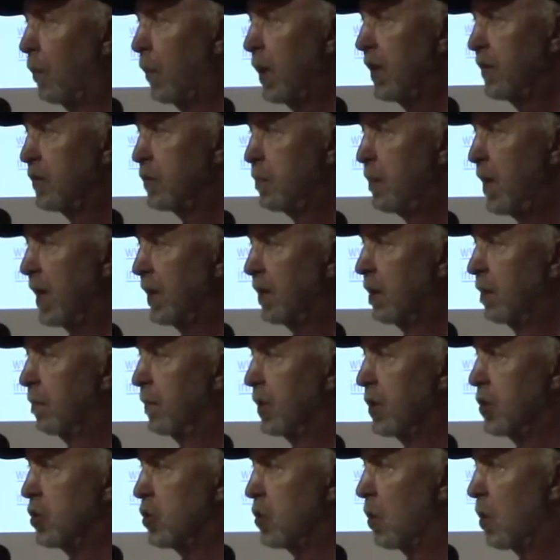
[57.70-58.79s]
We've spent
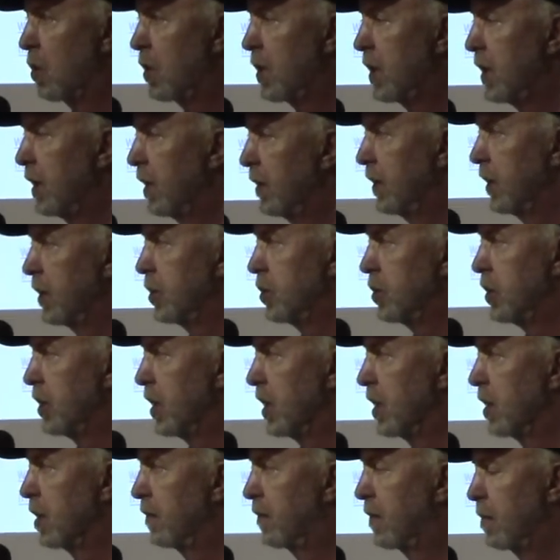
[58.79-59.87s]
the majority of this
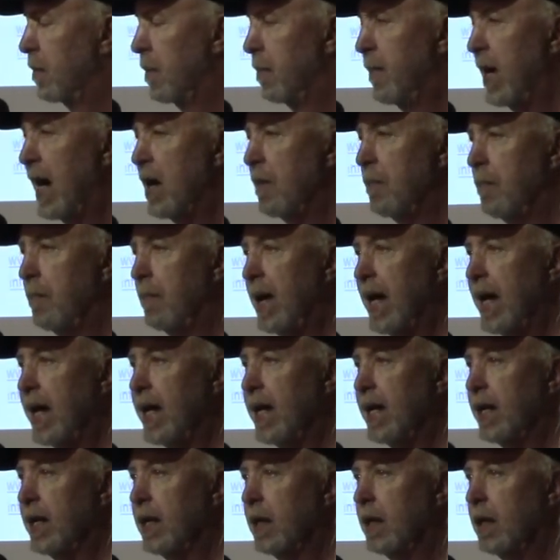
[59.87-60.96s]
year, from about
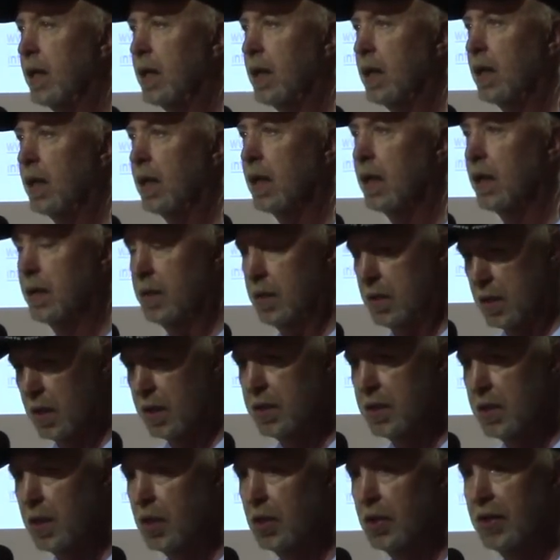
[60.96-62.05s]
May
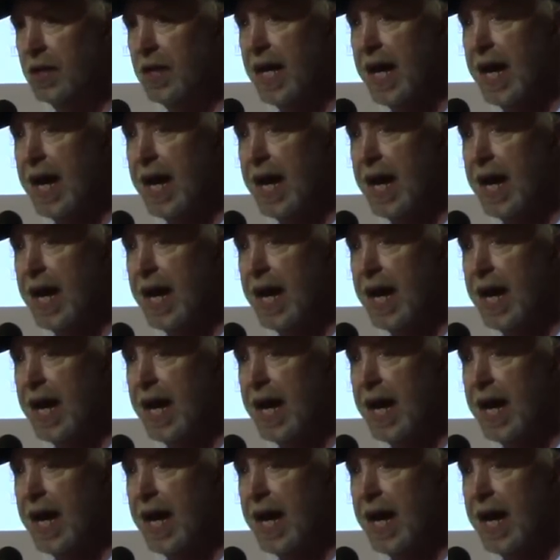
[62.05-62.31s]
until